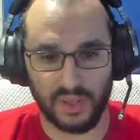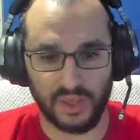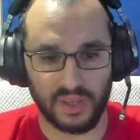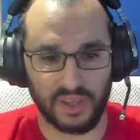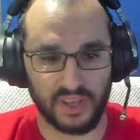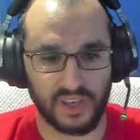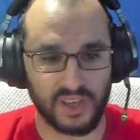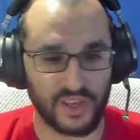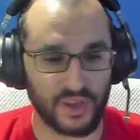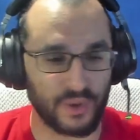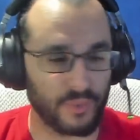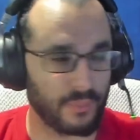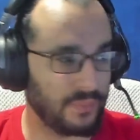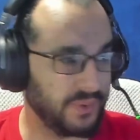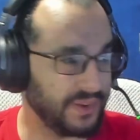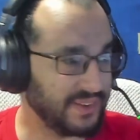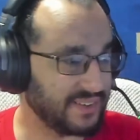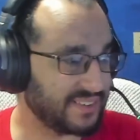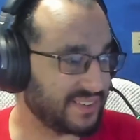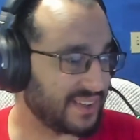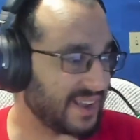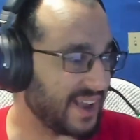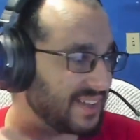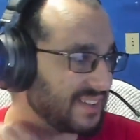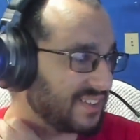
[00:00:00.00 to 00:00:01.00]
It
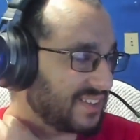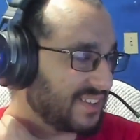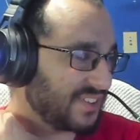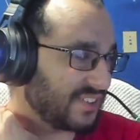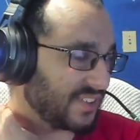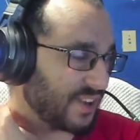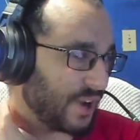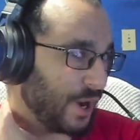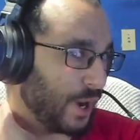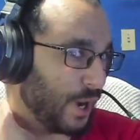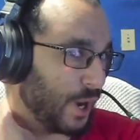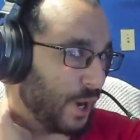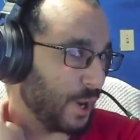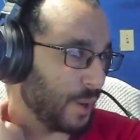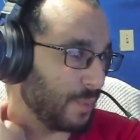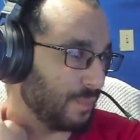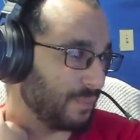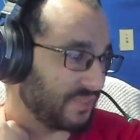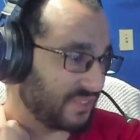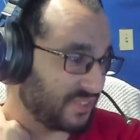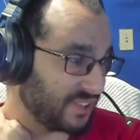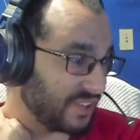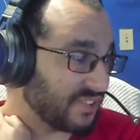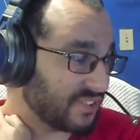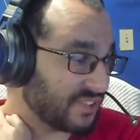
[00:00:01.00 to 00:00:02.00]
resets
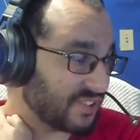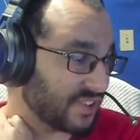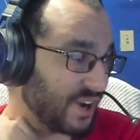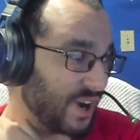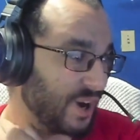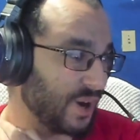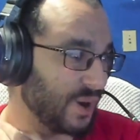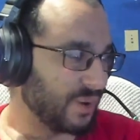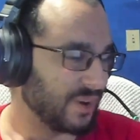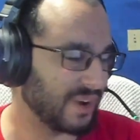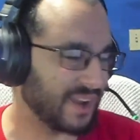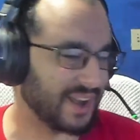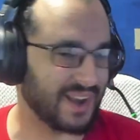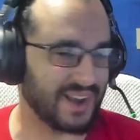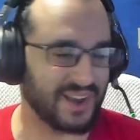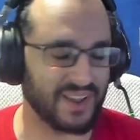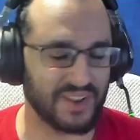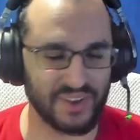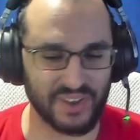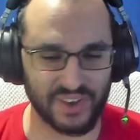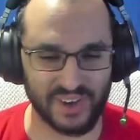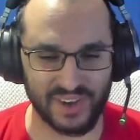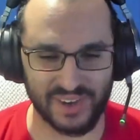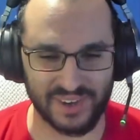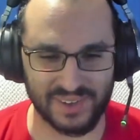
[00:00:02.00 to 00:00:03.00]
Cisco, and